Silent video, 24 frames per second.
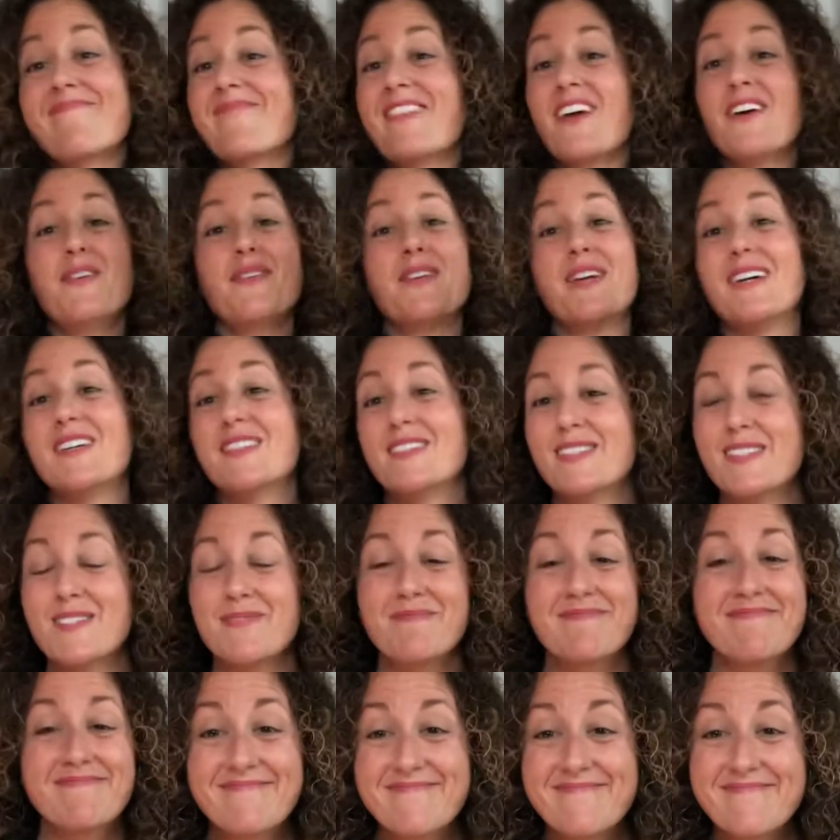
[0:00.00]
Who knows?
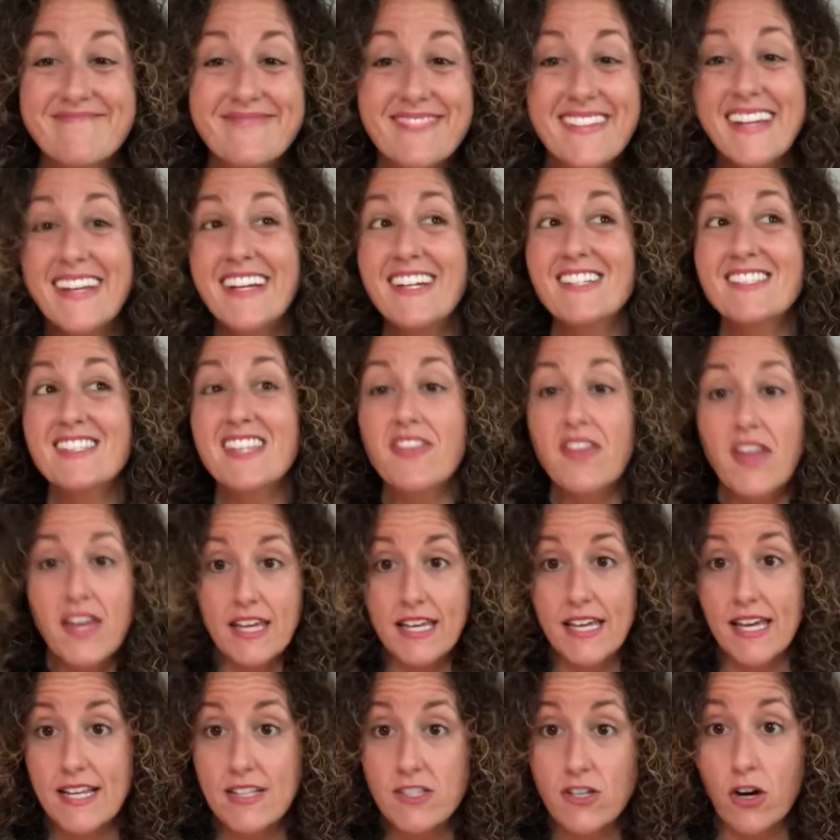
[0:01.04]
Here's the
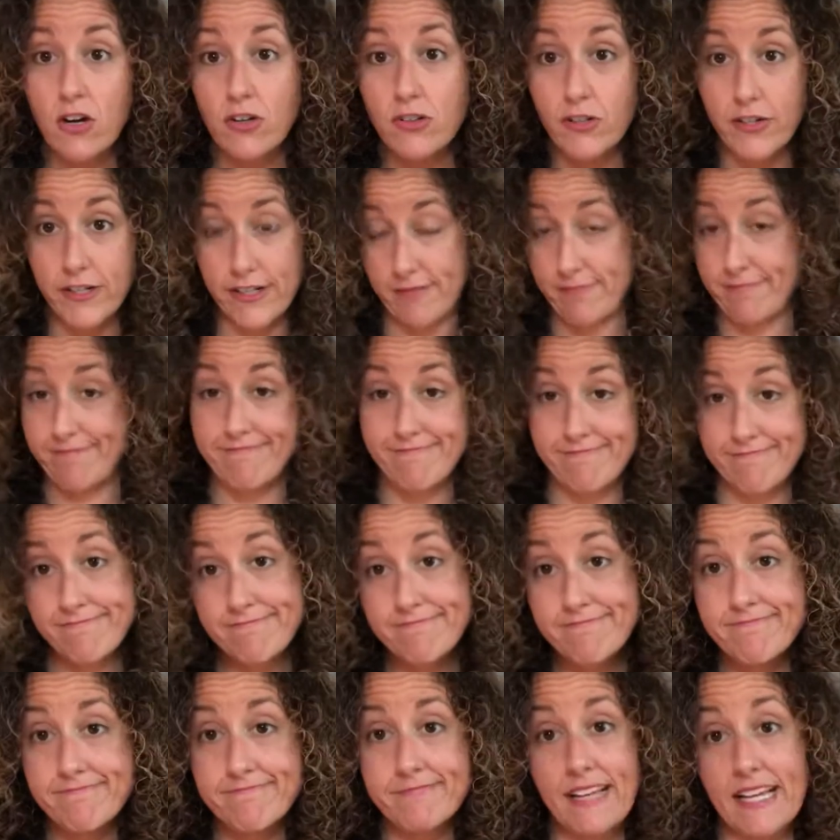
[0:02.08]
thing. It's all good.
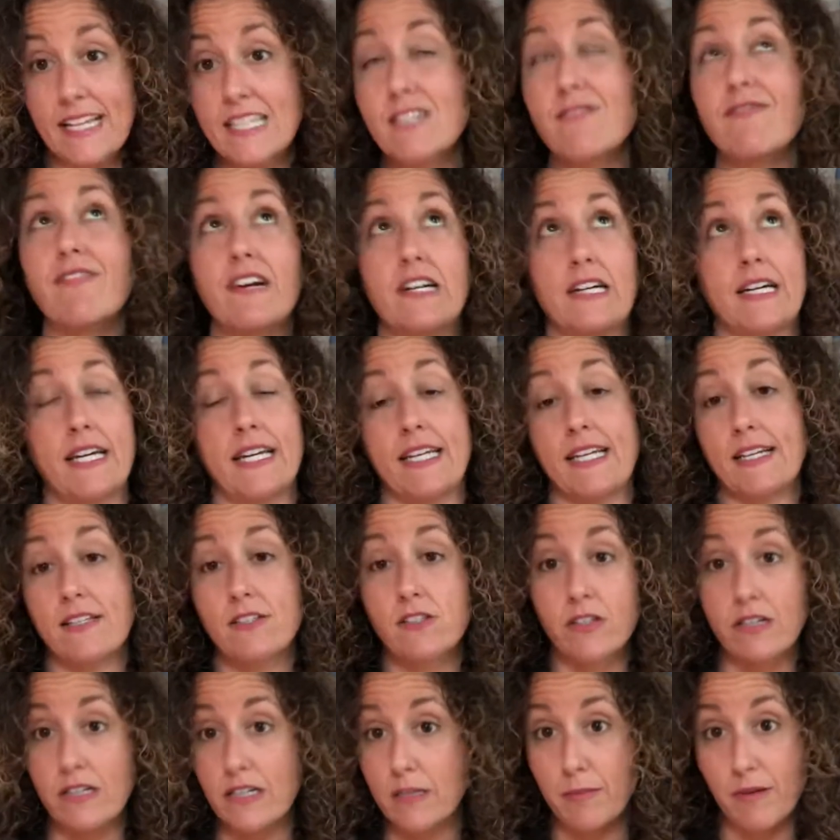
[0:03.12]
It's fine.
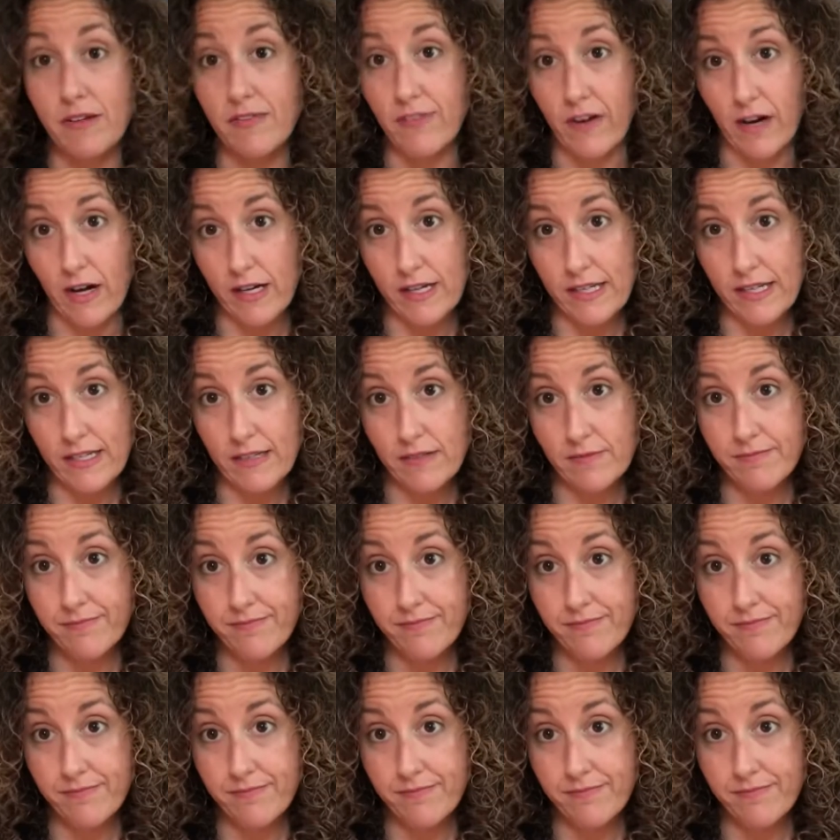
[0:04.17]
It's going to be fine.